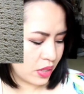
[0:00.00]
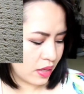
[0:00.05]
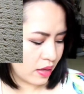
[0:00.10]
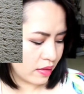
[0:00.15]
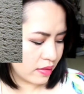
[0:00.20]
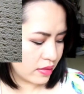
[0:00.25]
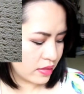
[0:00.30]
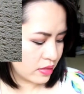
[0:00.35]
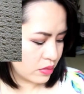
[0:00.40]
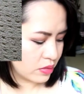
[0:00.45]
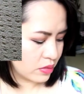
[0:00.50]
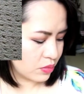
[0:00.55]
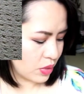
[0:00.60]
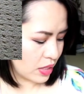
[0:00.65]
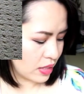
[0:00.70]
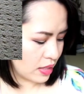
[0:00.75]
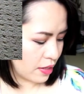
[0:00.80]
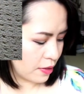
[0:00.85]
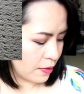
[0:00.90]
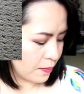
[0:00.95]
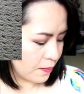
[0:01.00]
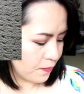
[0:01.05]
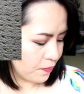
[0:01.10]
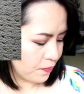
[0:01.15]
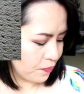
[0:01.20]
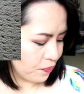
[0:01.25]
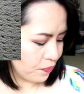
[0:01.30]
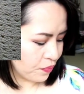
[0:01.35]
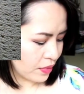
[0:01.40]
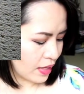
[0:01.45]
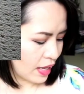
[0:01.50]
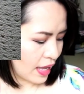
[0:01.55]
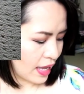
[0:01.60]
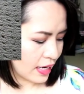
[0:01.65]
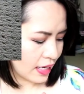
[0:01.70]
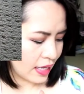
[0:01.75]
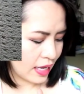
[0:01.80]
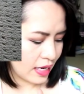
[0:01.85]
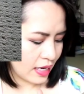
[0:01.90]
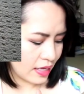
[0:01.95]
three colors right there.
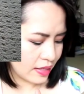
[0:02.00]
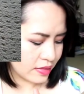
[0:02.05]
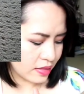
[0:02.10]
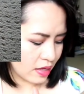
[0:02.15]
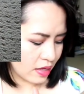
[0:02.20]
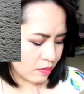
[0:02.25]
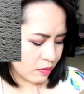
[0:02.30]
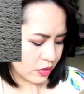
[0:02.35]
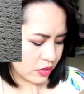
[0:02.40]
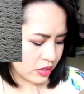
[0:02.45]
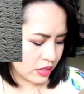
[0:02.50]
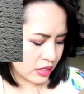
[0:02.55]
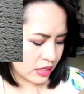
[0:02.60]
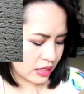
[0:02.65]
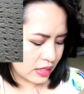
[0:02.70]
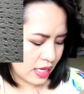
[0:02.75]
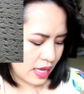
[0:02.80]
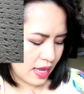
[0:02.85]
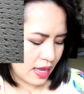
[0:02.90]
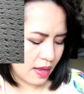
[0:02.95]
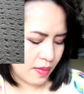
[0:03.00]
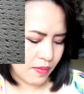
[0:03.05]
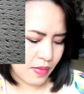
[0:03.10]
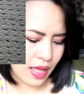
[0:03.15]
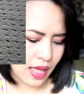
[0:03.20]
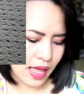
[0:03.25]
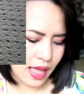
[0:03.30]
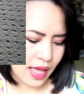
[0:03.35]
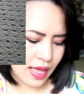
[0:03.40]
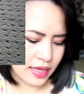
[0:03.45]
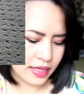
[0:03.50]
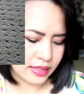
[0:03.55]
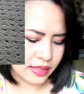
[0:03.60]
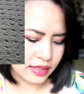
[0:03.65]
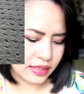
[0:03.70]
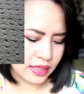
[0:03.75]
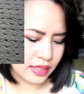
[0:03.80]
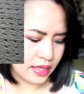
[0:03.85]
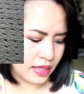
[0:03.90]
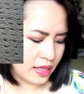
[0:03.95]
And Kitten is almost the same
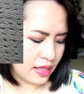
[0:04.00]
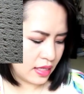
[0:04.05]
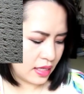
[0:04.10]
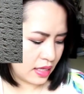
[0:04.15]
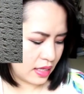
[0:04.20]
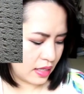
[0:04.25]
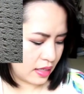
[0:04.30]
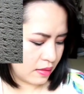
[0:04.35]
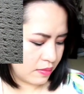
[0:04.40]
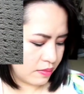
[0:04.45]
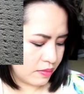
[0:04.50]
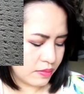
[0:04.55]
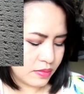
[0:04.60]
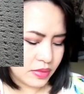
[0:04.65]
as the